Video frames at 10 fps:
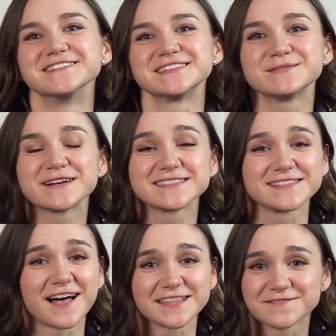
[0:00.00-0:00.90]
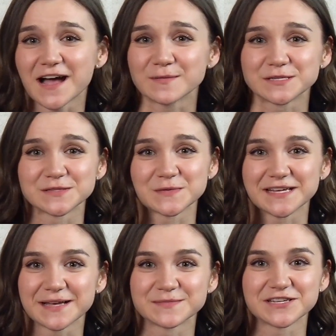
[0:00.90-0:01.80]
Zebra has lots of options when it
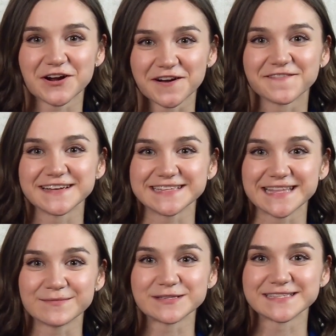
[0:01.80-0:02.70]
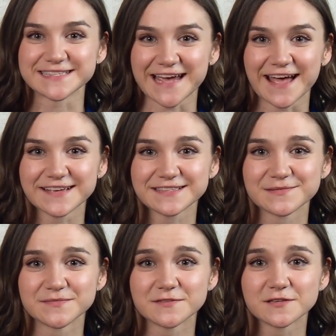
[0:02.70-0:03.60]
comes to R F I D labels and tags.
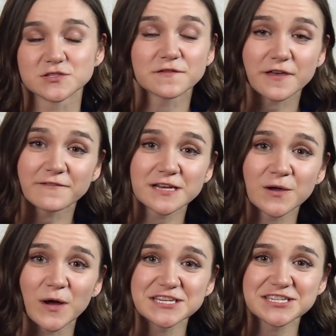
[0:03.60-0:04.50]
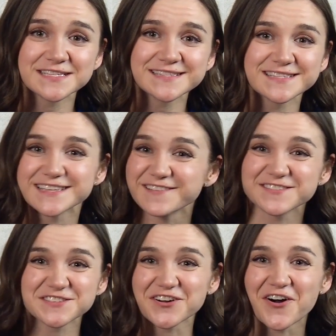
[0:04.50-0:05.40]
So if you have any questions, give
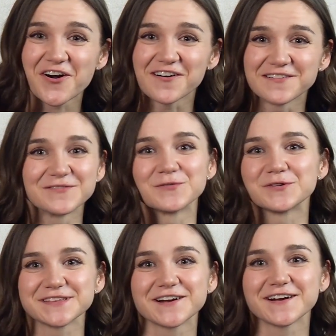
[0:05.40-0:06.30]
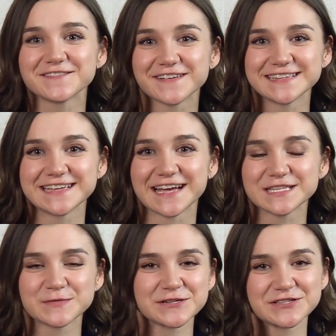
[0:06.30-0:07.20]
us a call. We're the R F I D
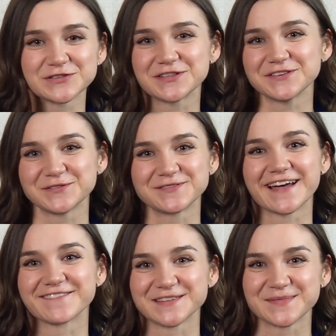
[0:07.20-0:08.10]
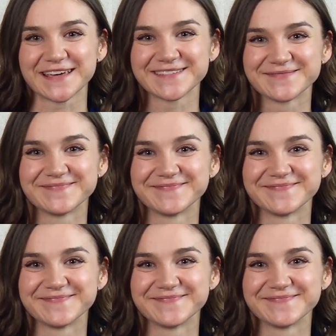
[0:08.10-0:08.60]
experts so that you don't have to be.